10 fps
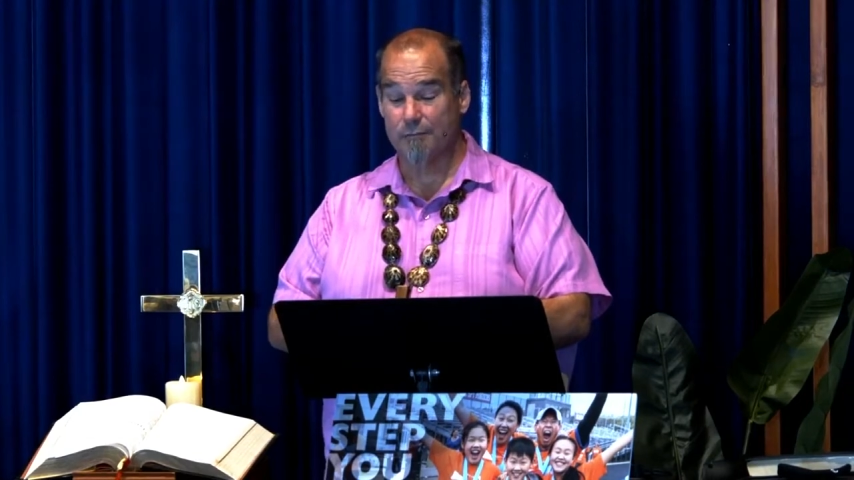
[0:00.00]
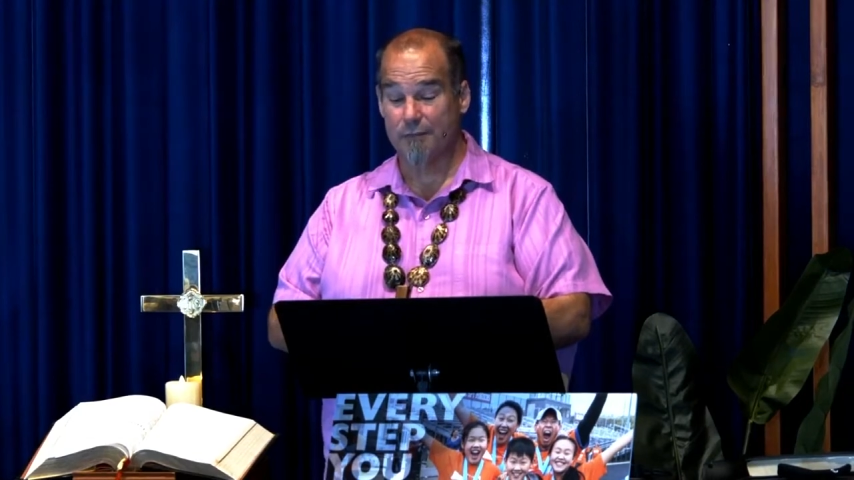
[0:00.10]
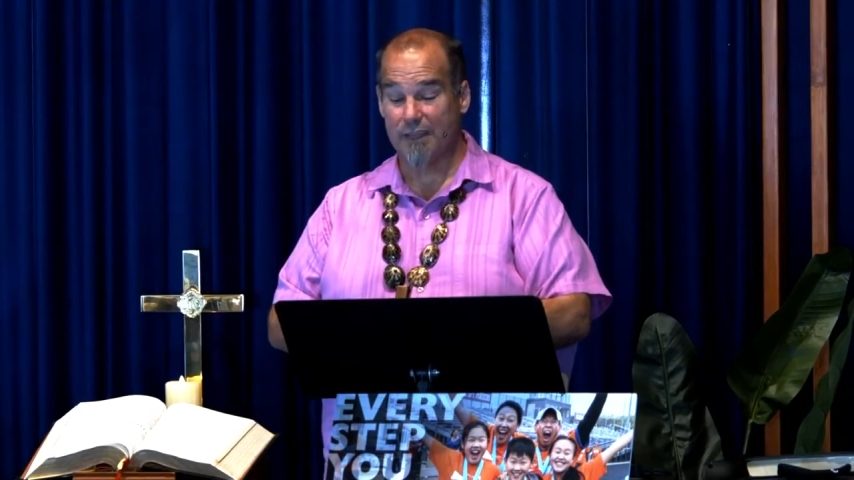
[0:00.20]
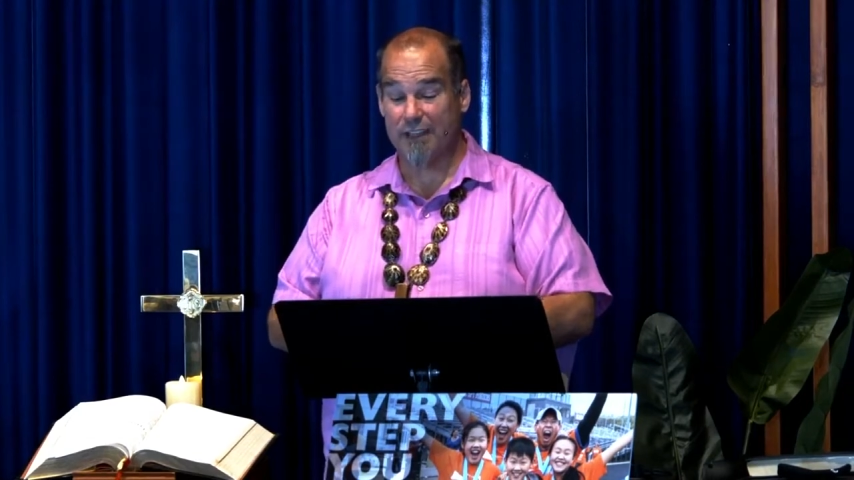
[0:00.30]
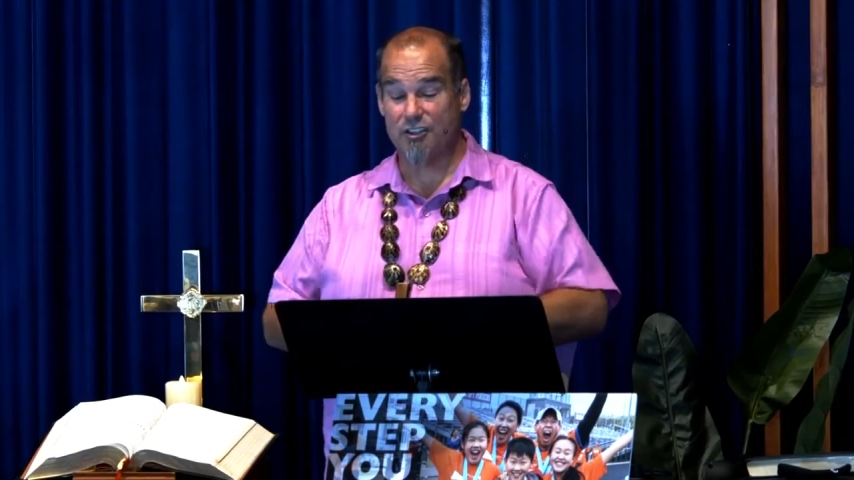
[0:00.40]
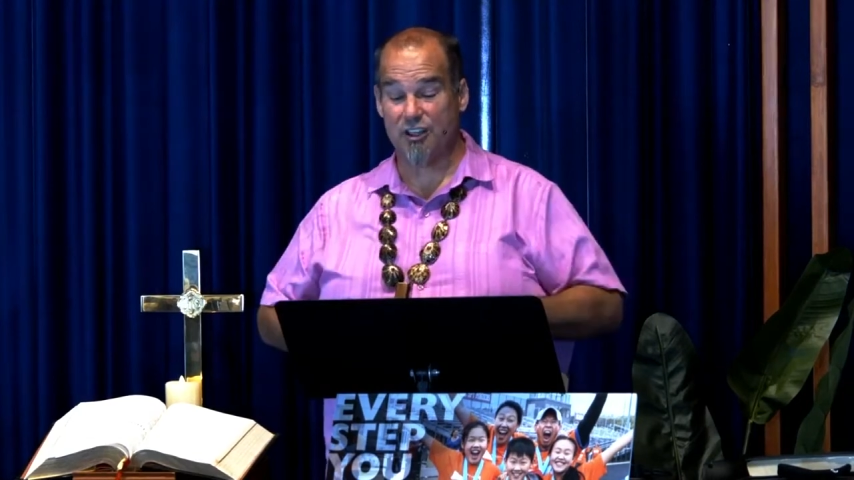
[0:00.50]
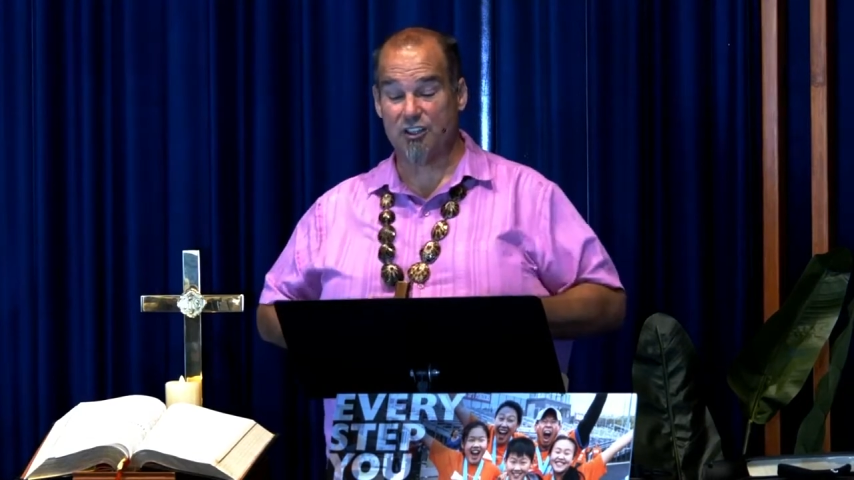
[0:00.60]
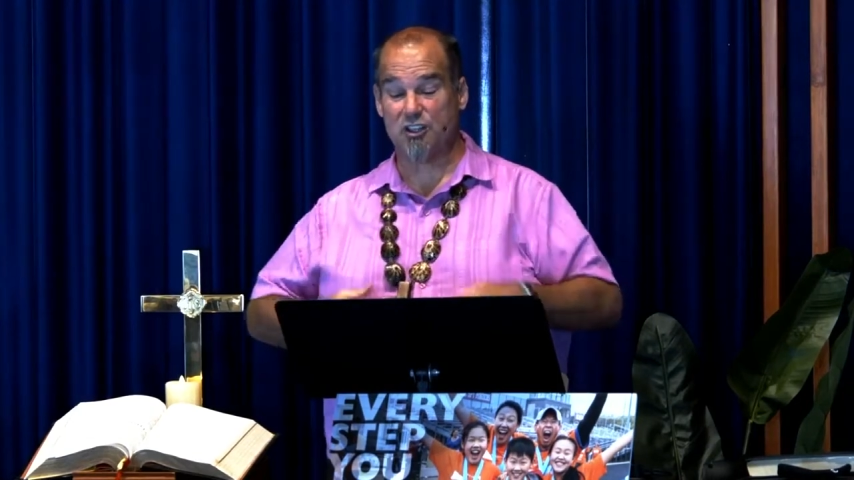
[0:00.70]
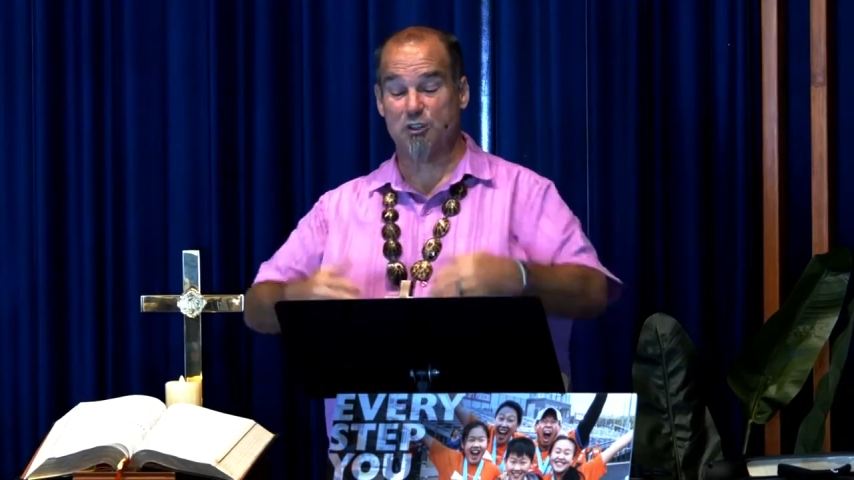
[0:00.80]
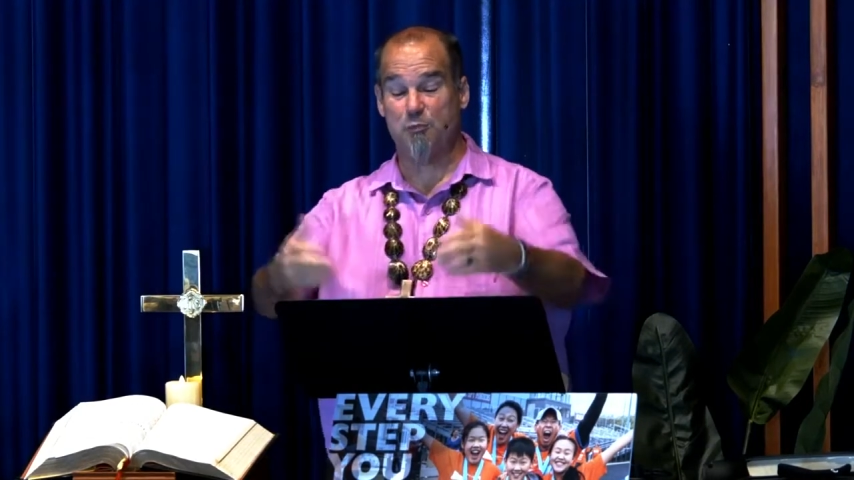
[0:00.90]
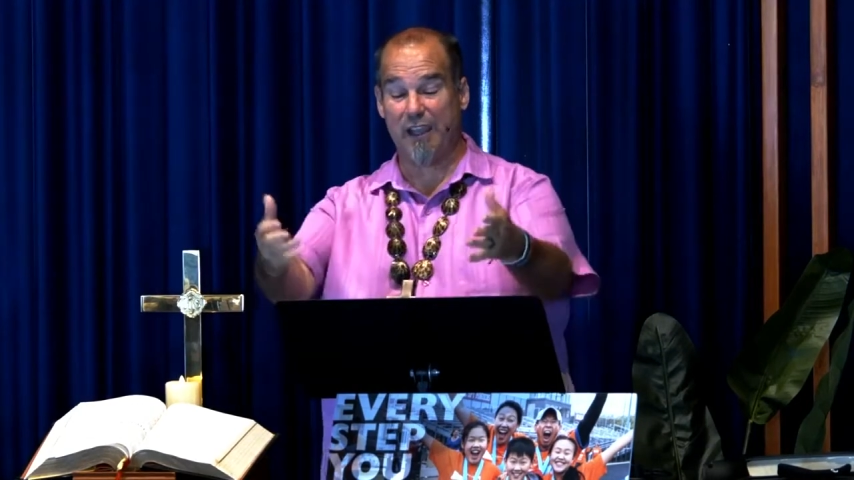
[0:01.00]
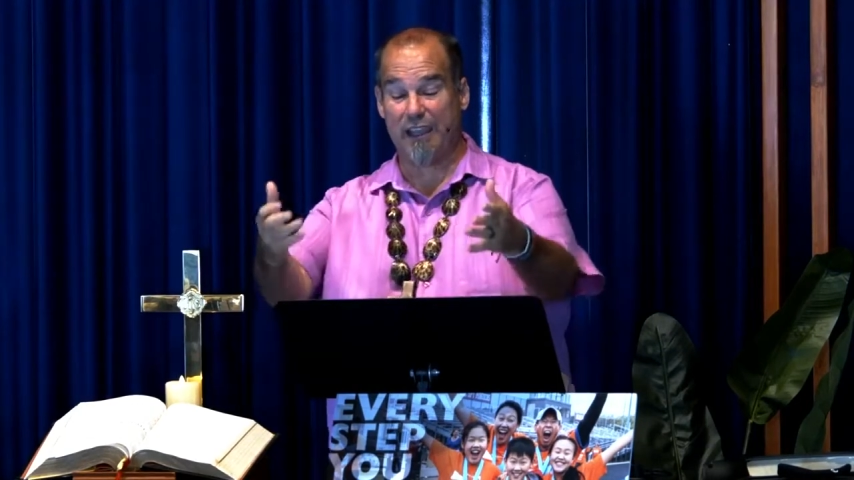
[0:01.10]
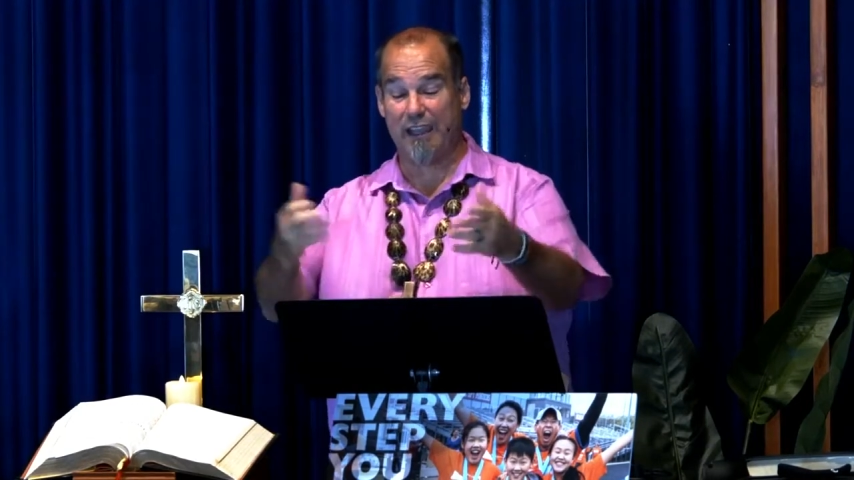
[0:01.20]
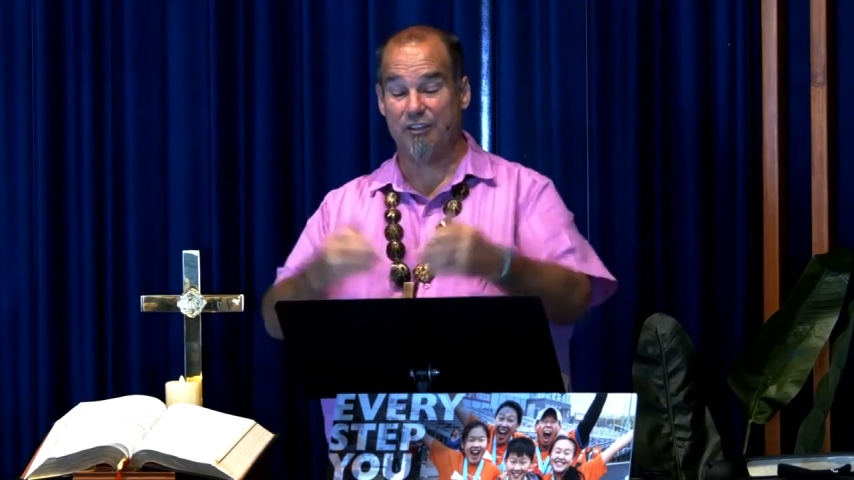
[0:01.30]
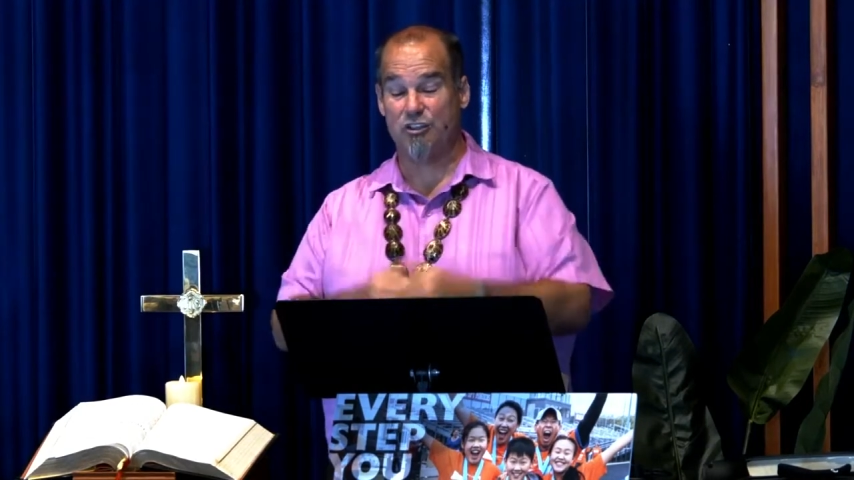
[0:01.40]
Let Jesus speak
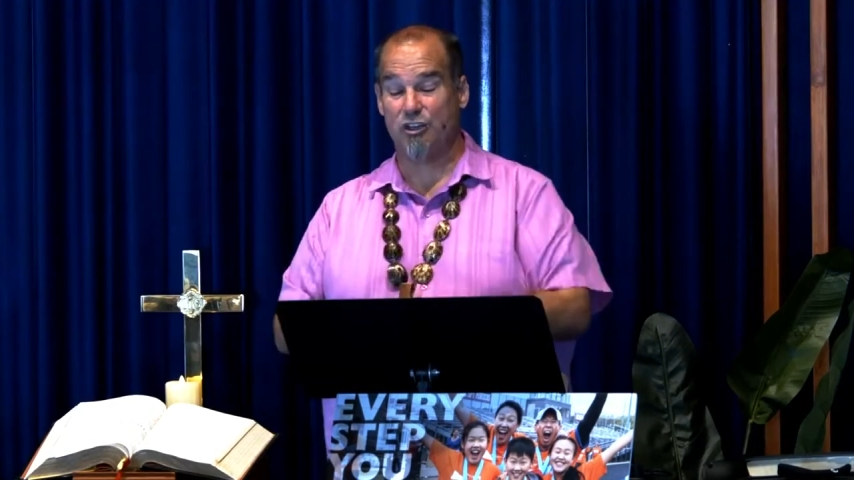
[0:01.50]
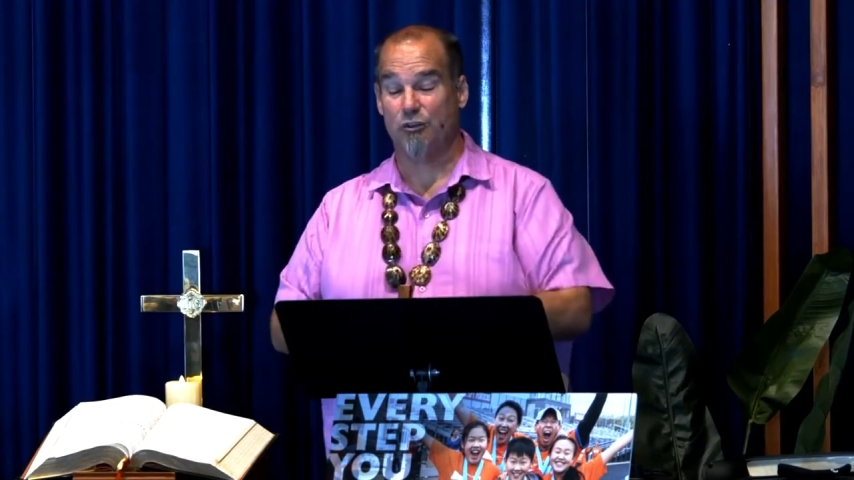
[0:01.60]
into